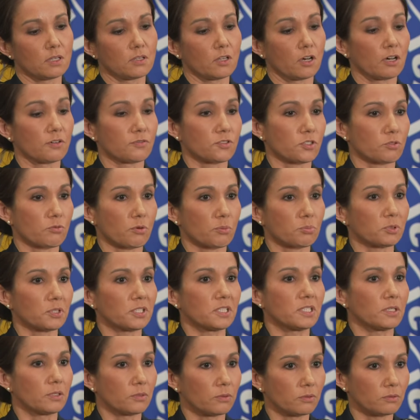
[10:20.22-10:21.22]
And the officers were
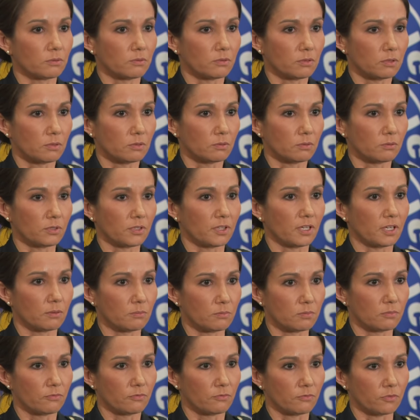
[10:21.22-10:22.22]
pleading with
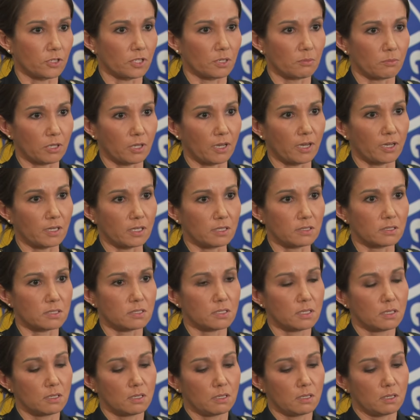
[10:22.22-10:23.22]
him for
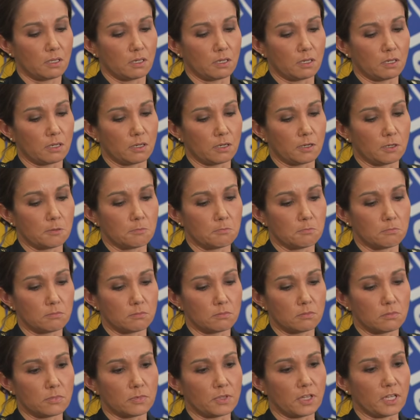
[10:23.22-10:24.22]
compliance. And
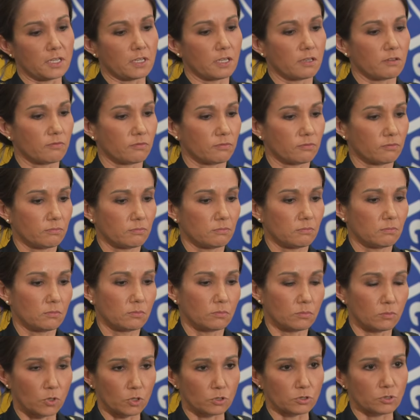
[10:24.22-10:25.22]
they gave
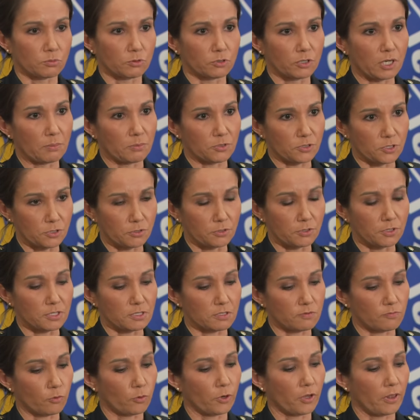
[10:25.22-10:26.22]
multiple
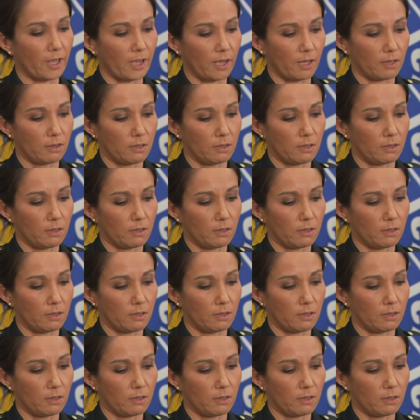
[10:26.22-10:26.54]
opportunities for that.